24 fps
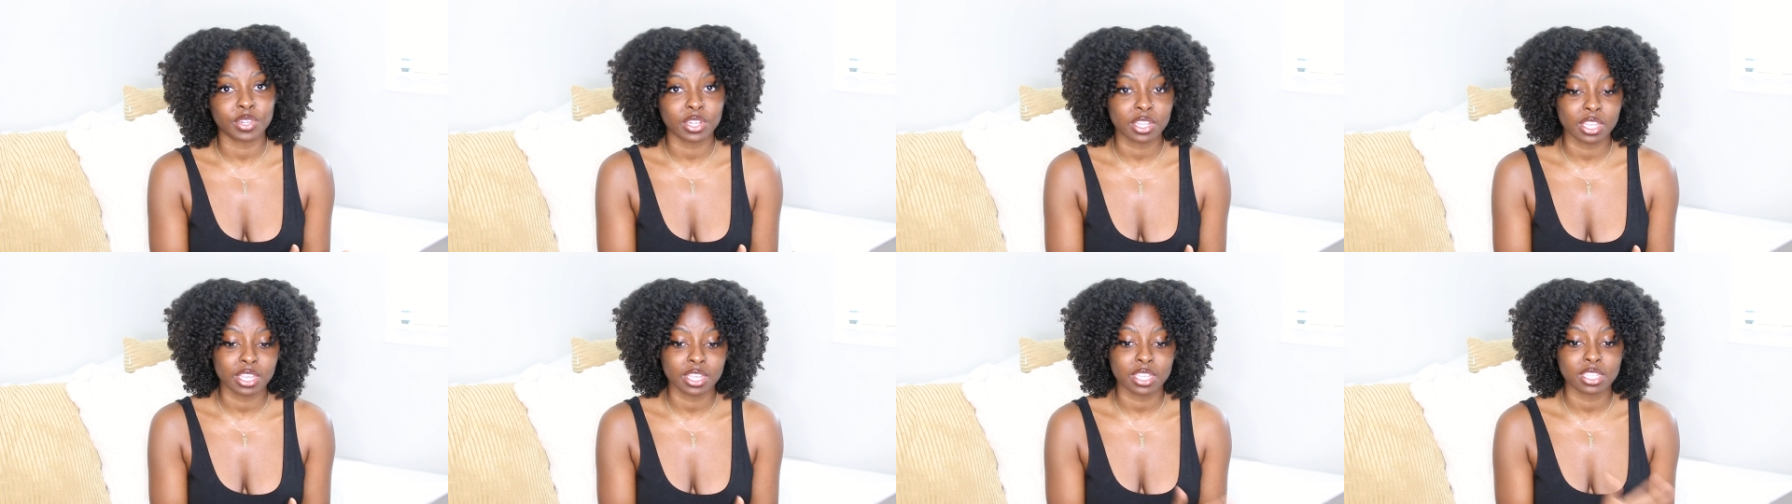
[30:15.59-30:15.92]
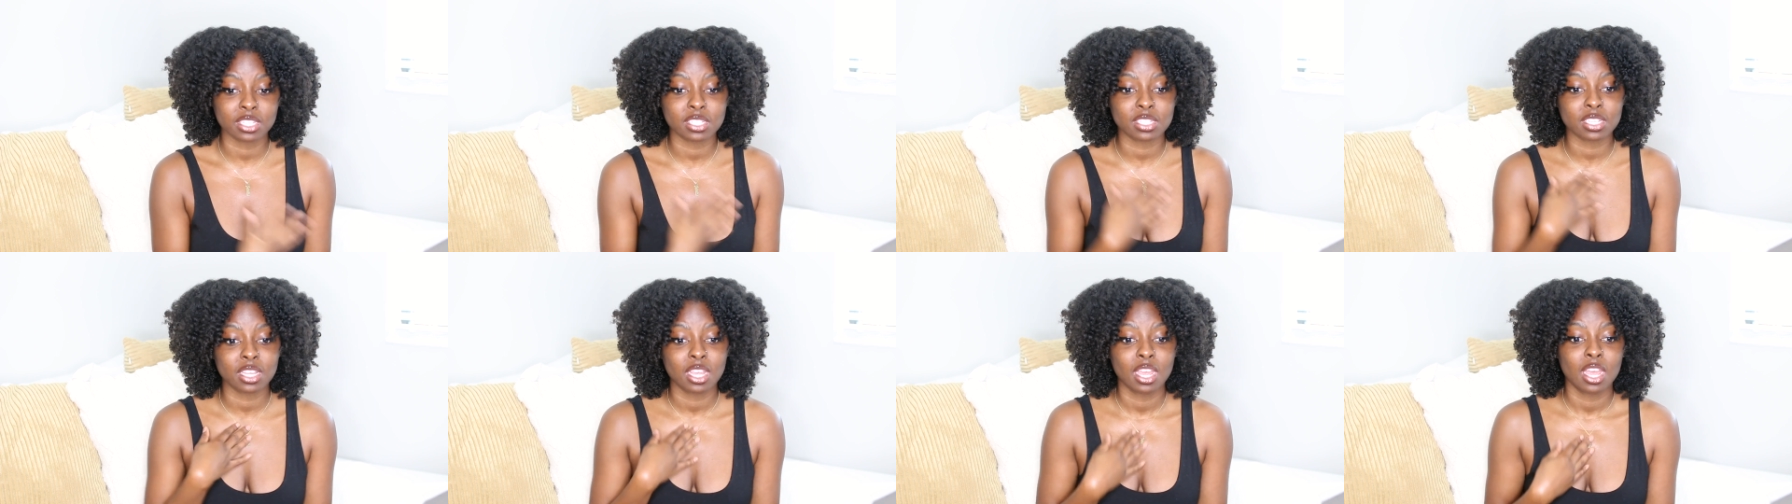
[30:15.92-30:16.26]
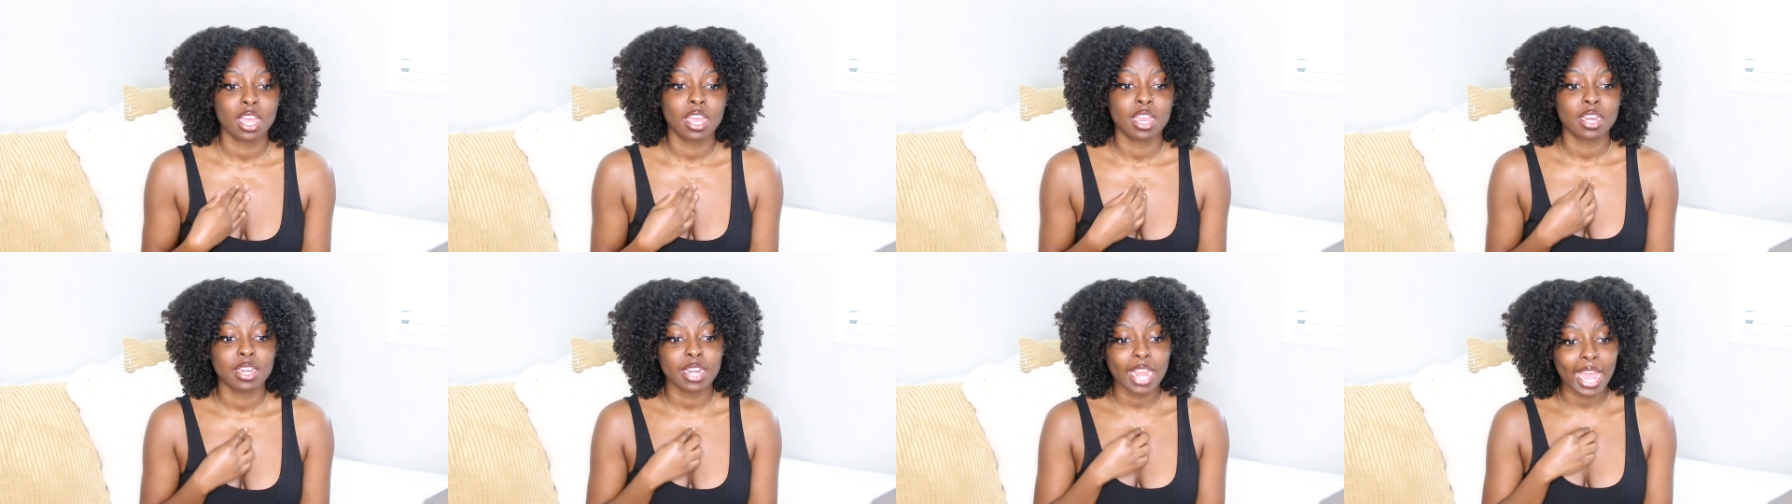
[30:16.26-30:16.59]
your kids.
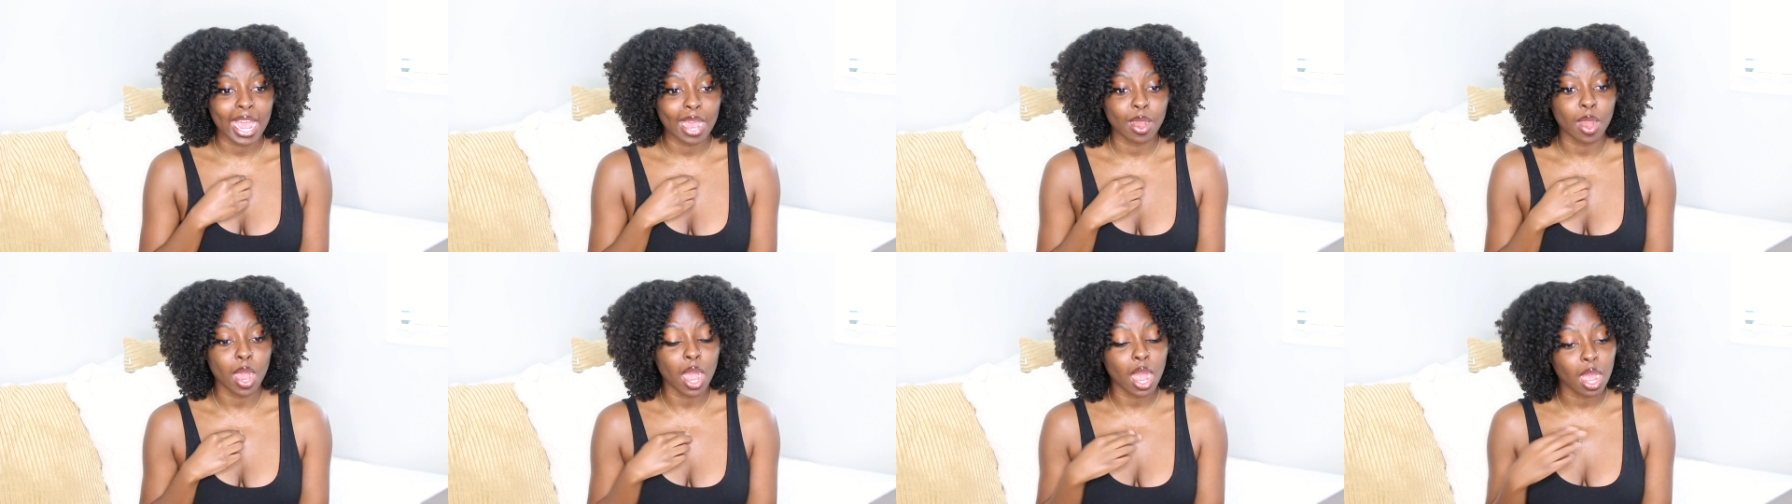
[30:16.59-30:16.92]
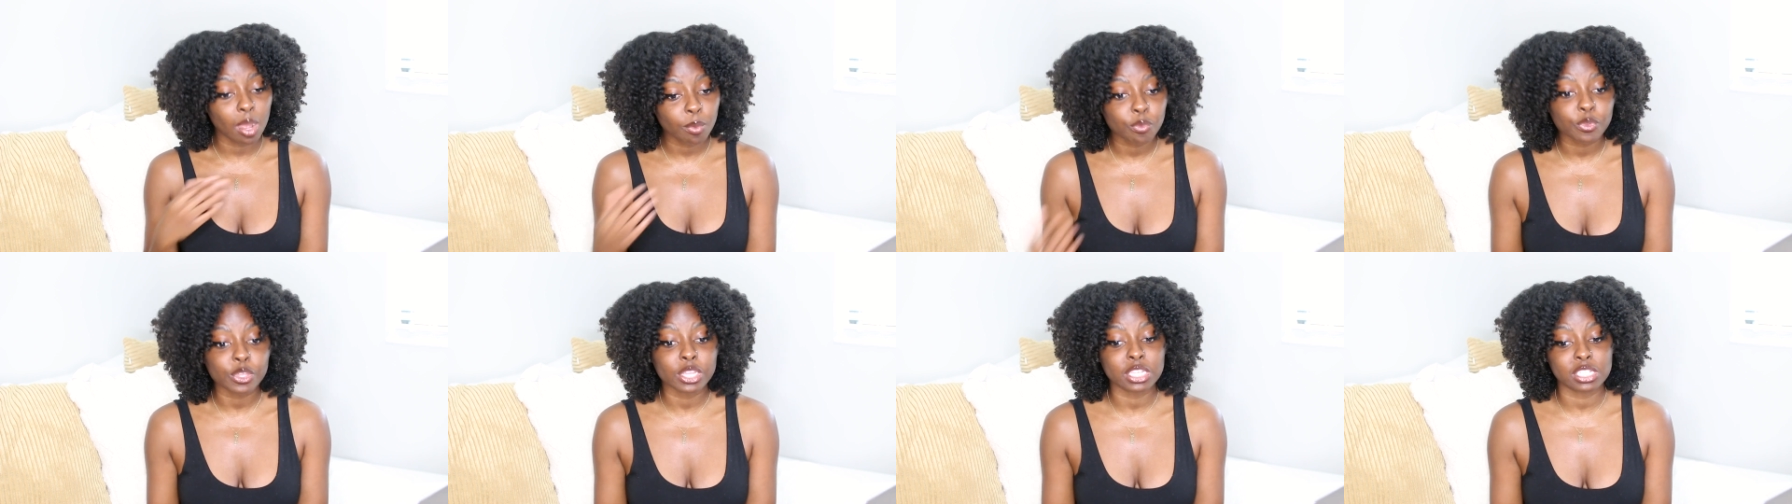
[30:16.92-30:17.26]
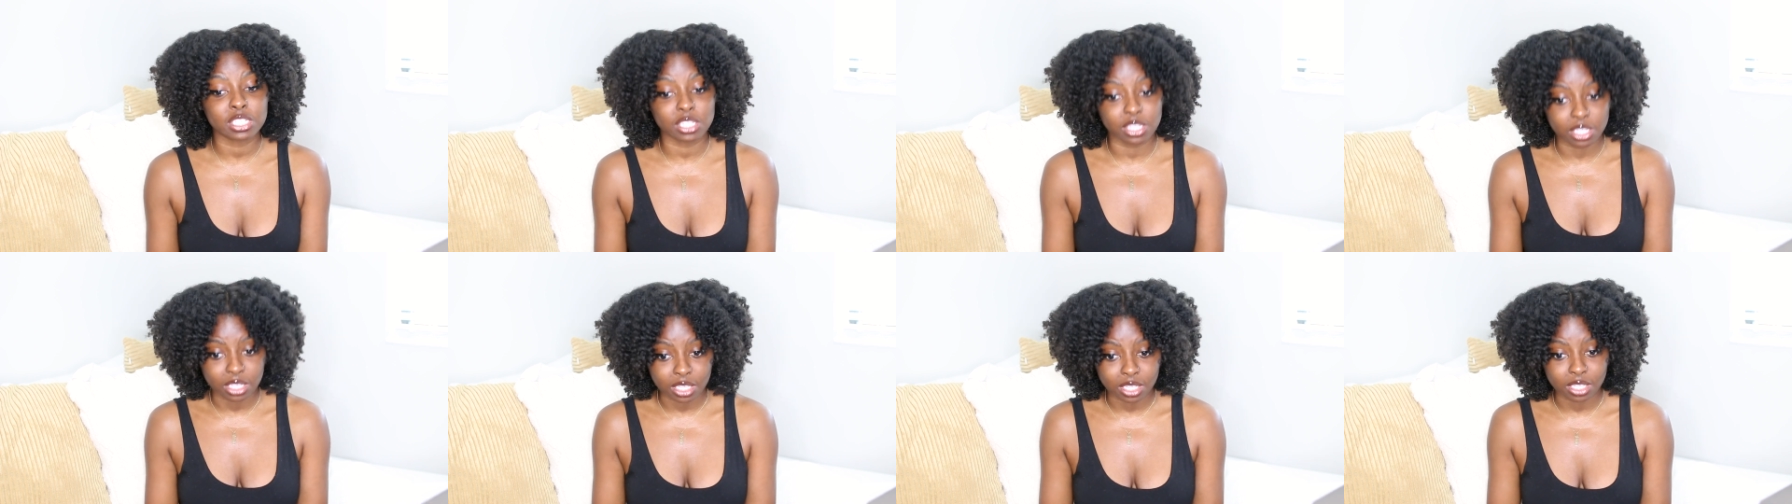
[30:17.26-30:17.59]
Now,
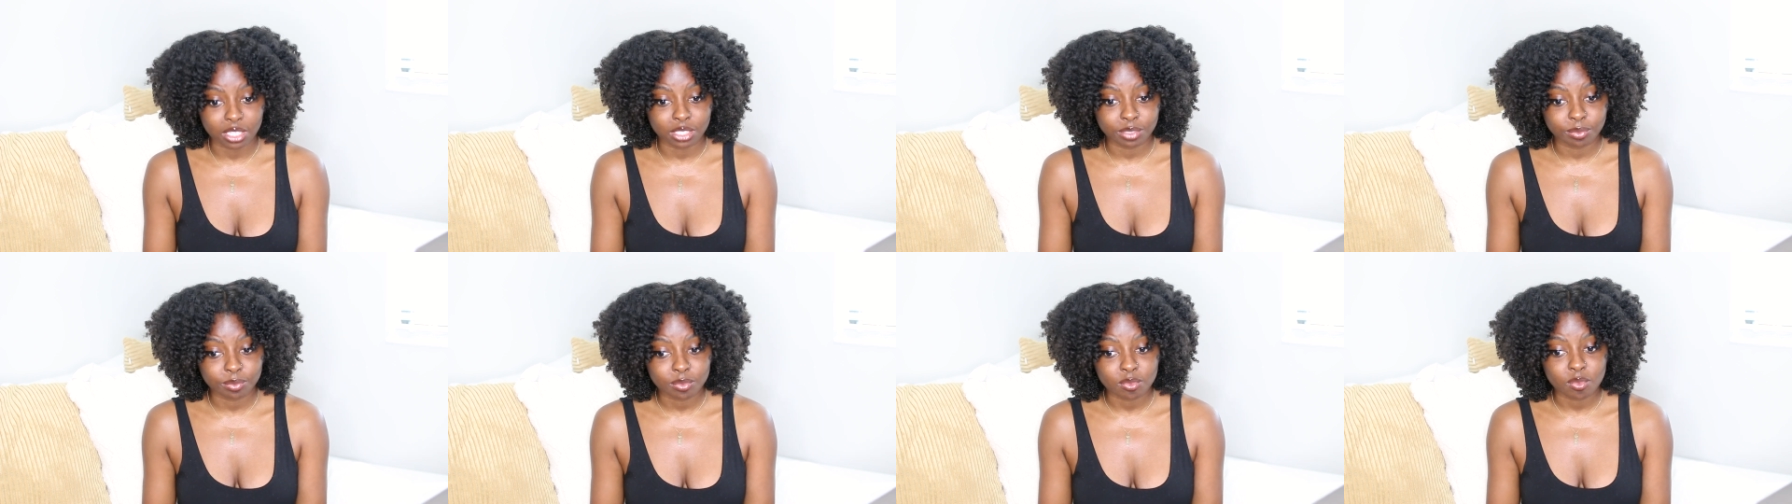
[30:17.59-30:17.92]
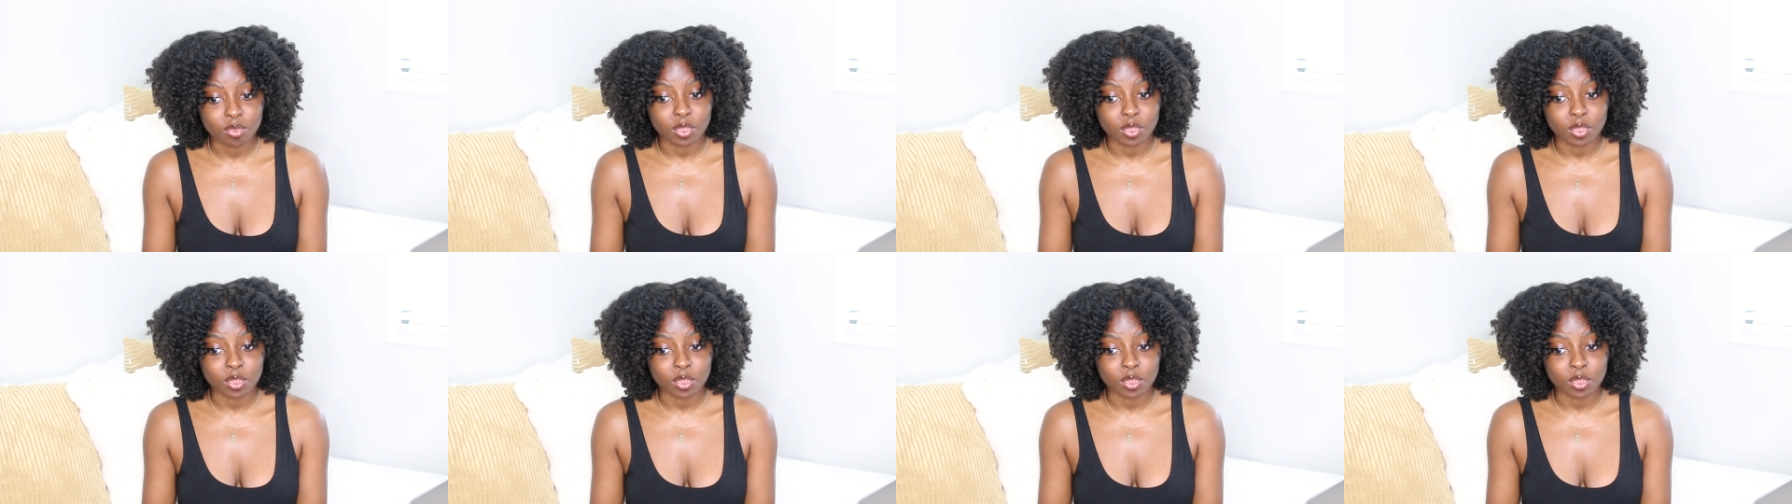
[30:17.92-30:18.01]
obviously,